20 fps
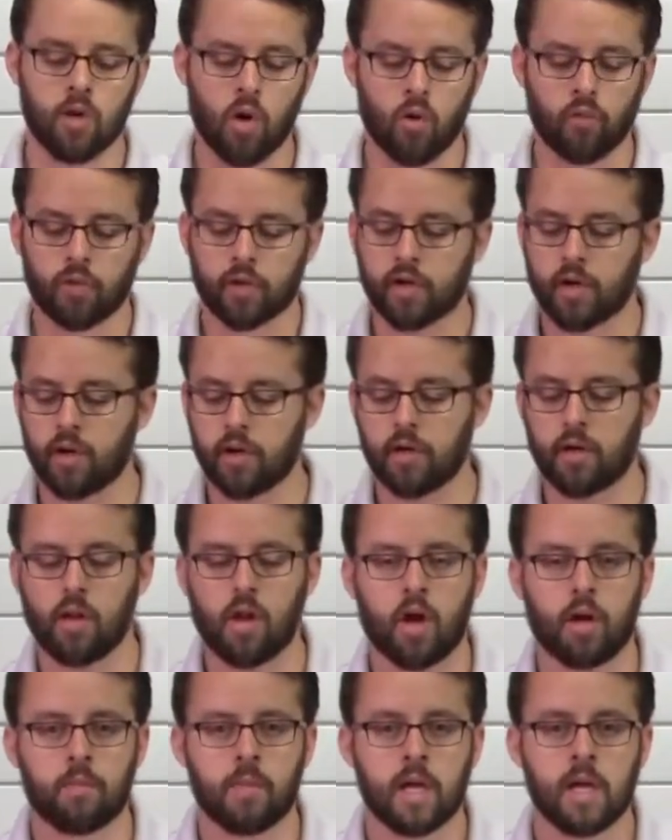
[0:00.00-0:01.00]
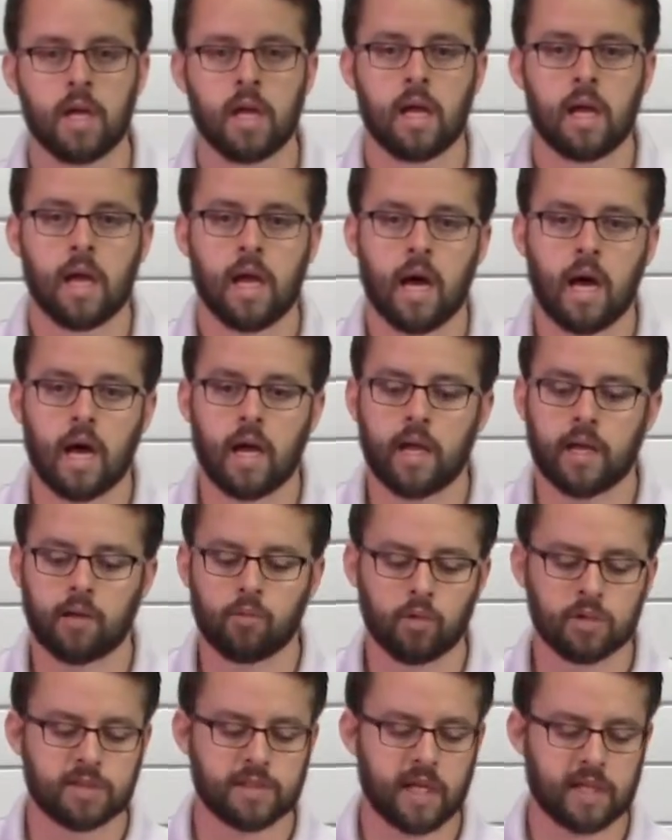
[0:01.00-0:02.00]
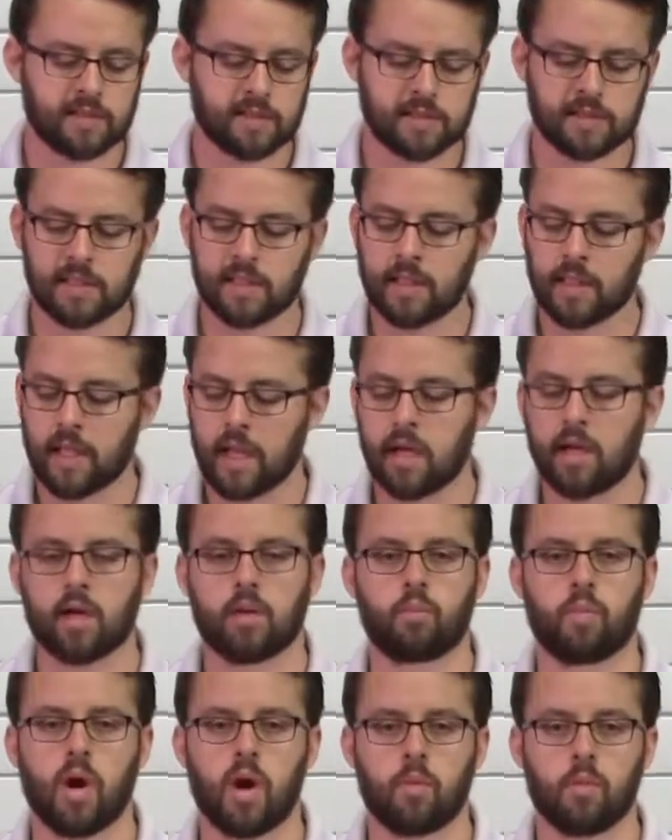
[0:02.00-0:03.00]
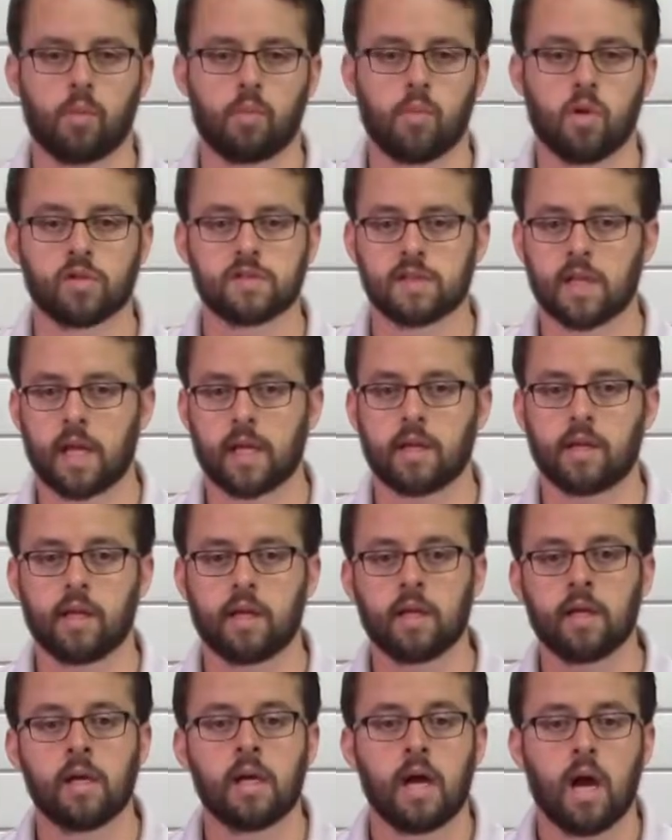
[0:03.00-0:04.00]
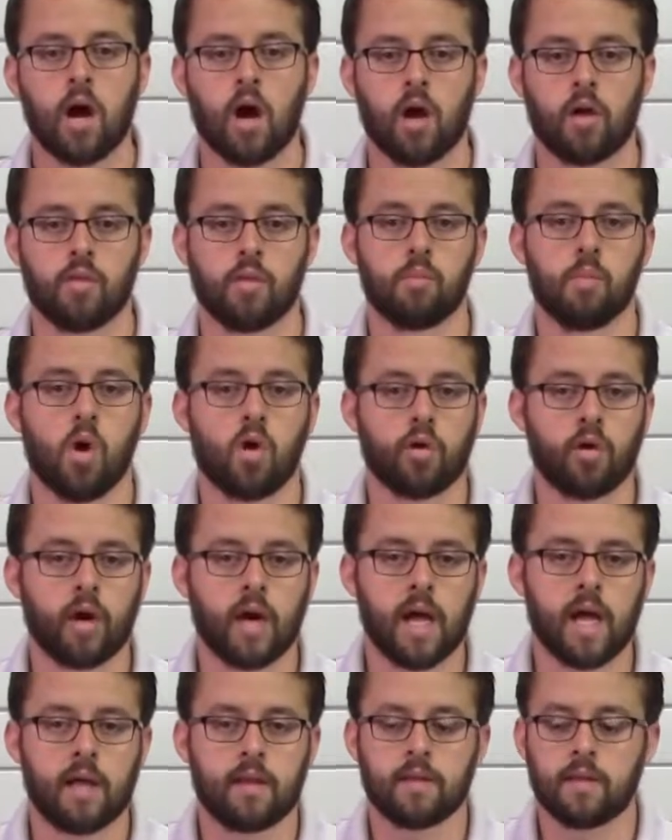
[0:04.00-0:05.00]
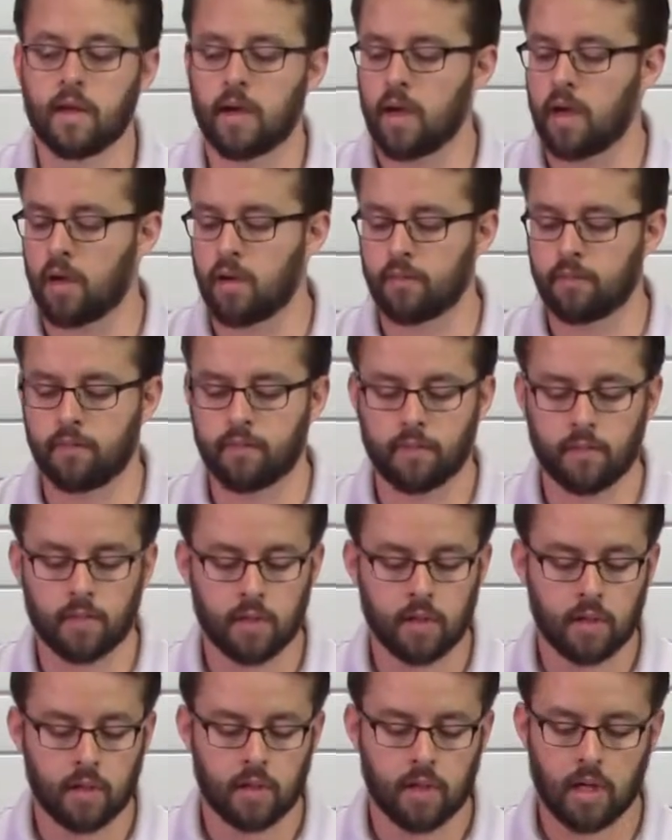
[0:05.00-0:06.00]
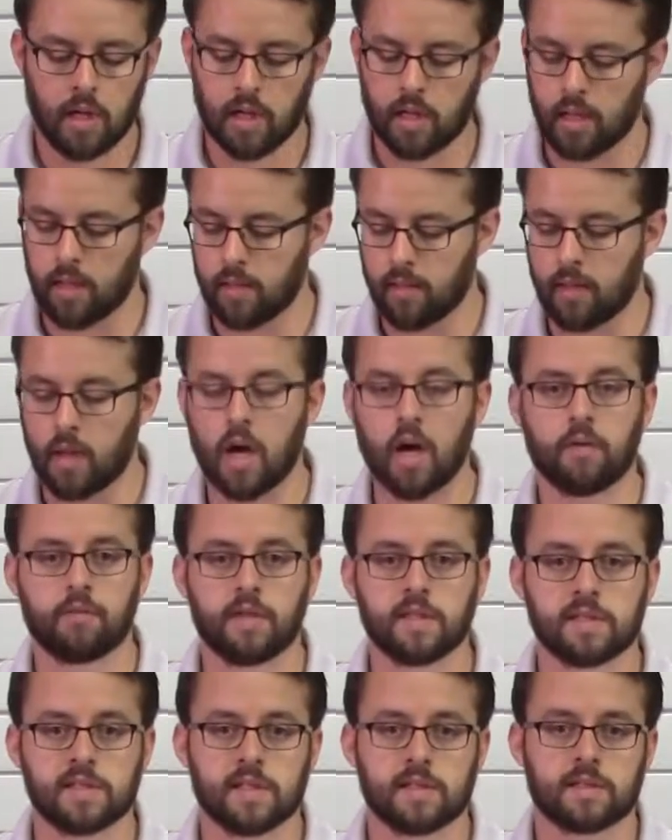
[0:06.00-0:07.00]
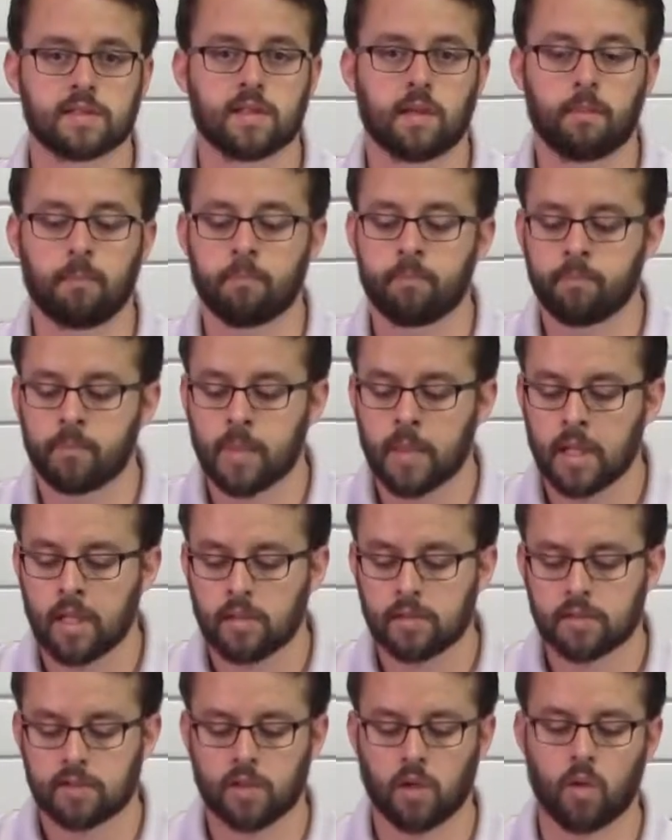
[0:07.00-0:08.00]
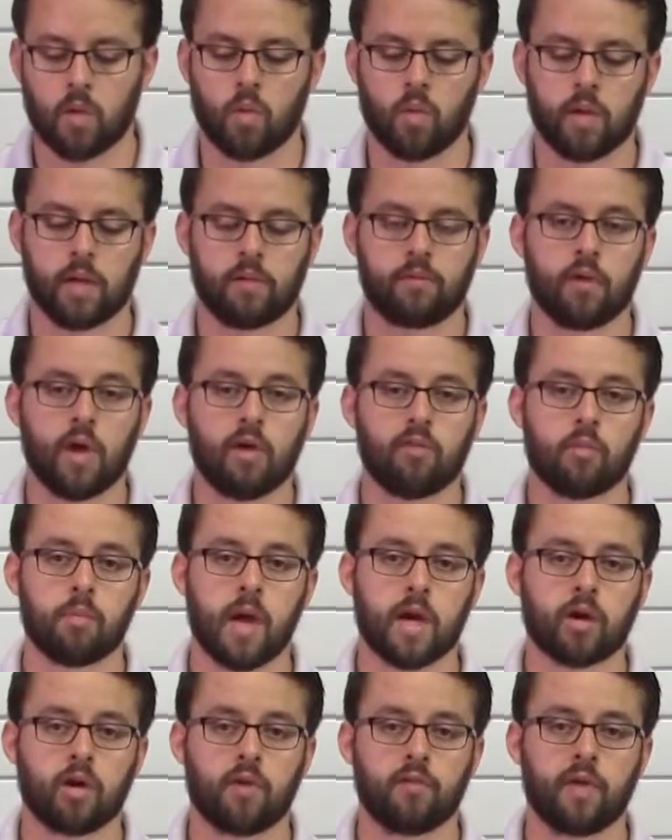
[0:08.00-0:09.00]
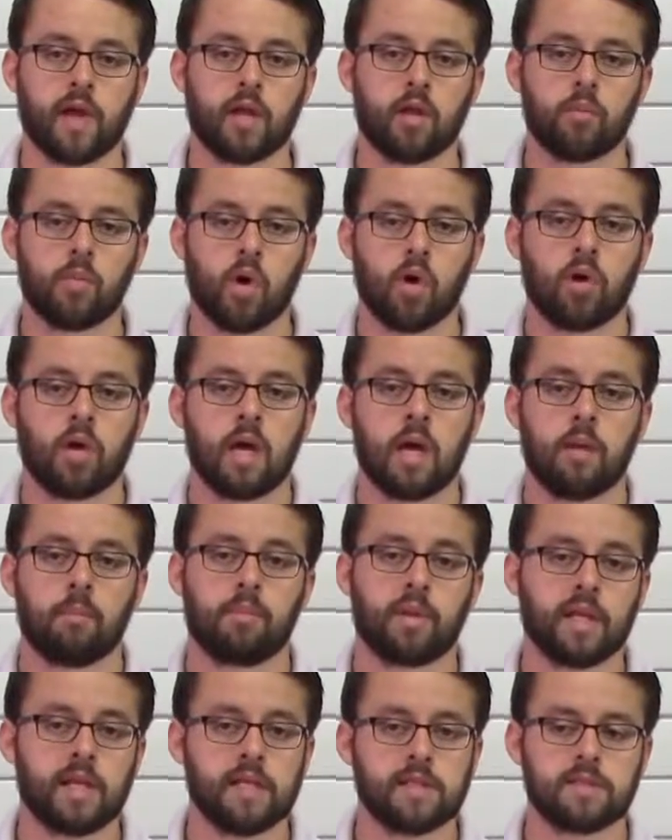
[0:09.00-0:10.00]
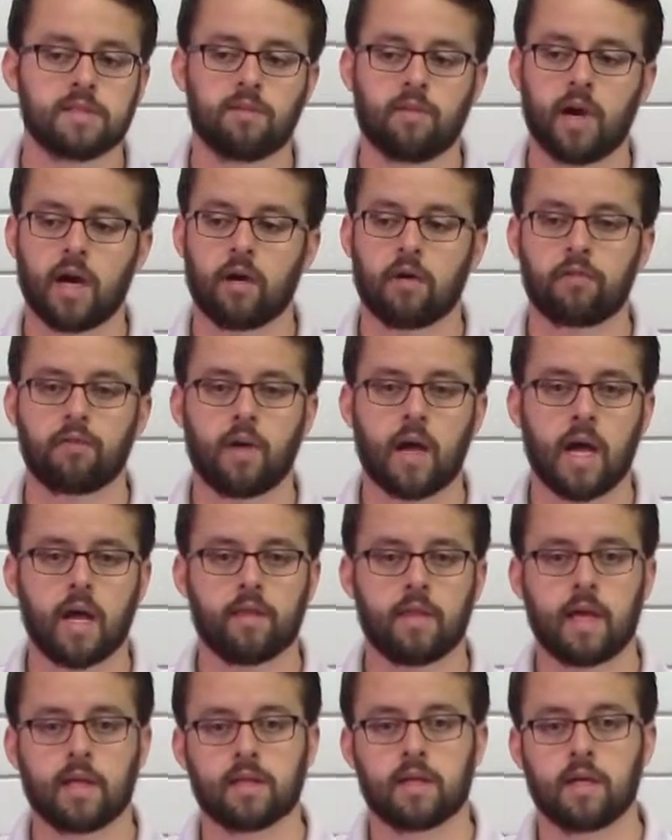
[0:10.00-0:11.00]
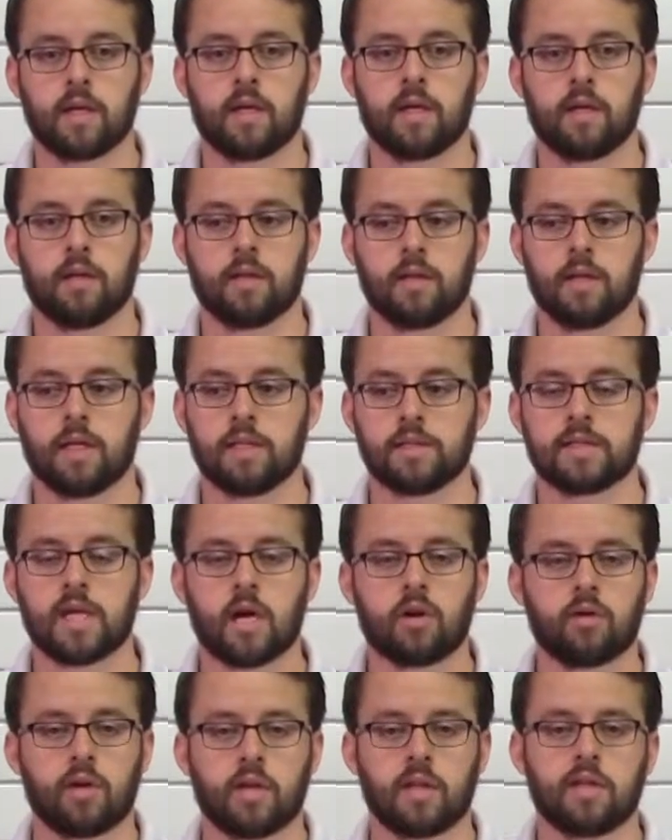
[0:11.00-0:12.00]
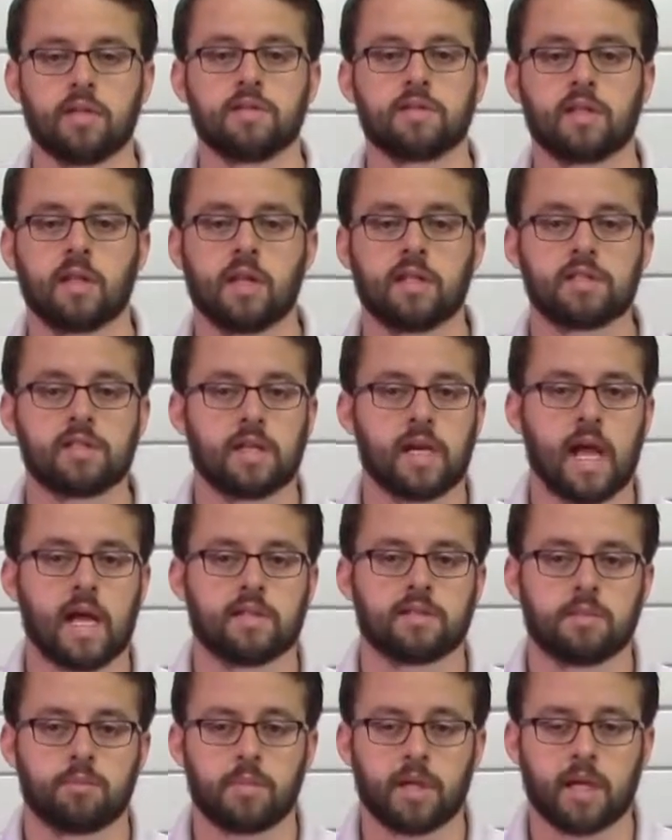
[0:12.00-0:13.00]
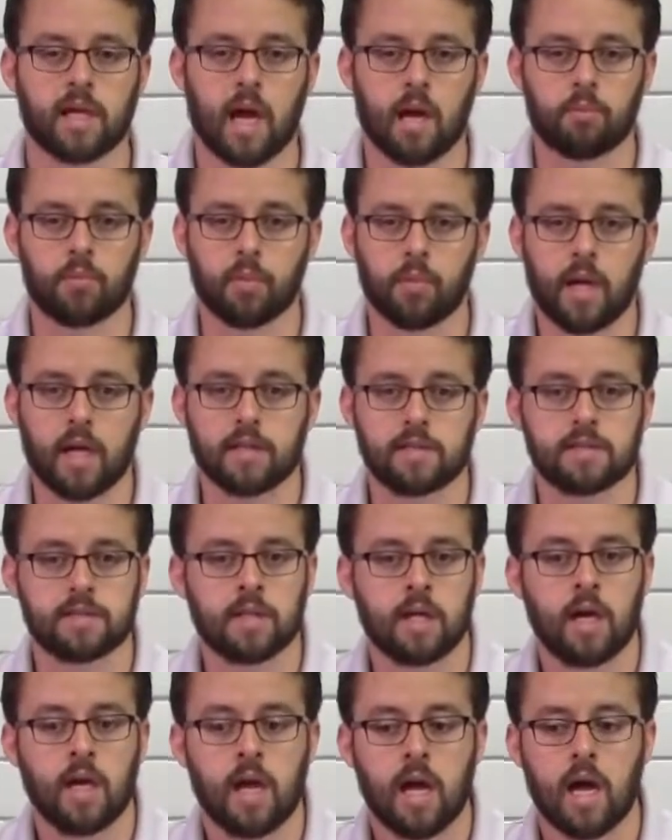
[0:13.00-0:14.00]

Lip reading: an overcurrent alarm, in which case it's indicating a problem most likely on the motor end of the system. So if you have a Megra available, please verify that the integrity of the insulation hasn't been compromised.